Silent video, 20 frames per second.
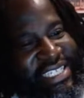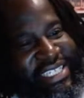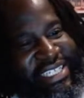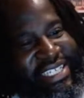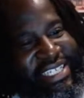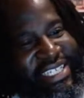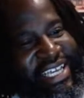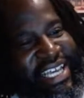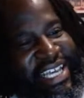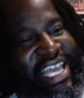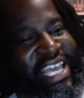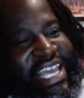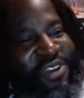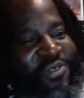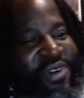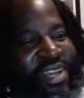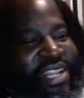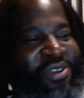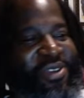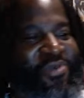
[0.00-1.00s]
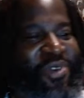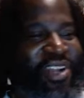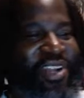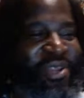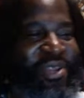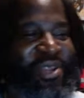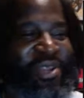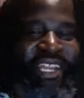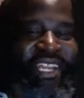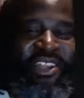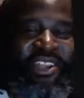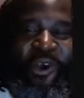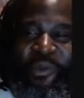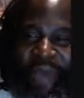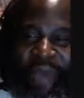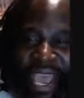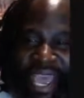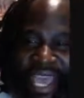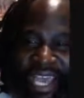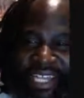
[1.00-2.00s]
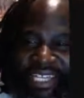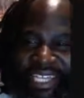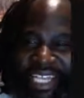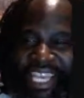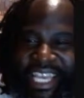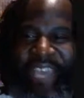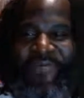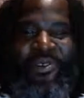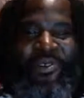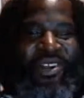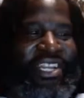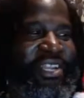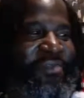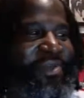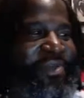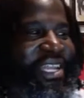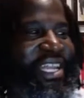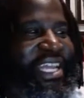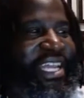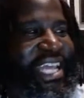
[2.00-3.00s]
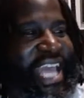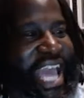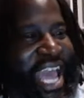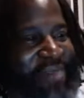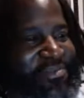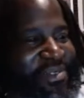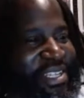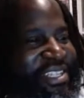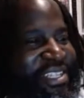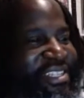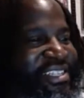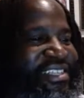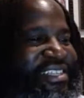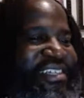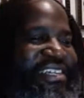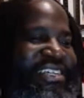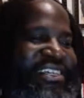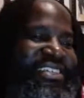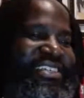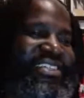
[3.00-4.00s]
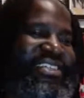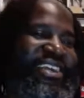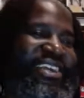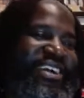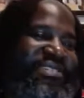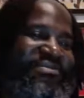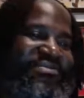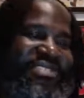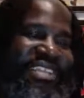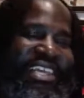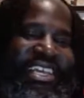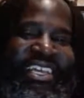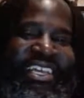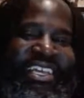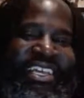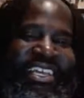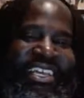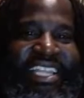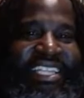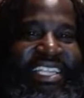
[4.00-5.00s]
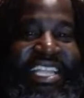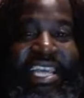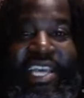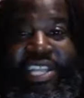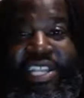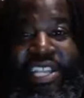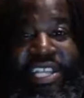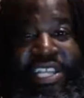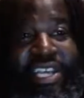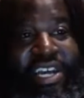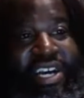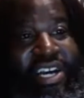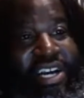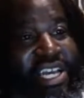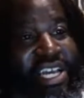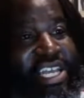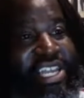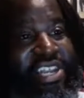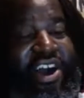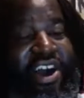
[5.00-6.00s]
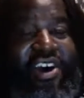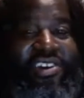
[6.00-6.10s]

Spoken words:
He quit. He wanted to be Nomad. Then he wanted to be the captain. You know what I'm saying? Then he lost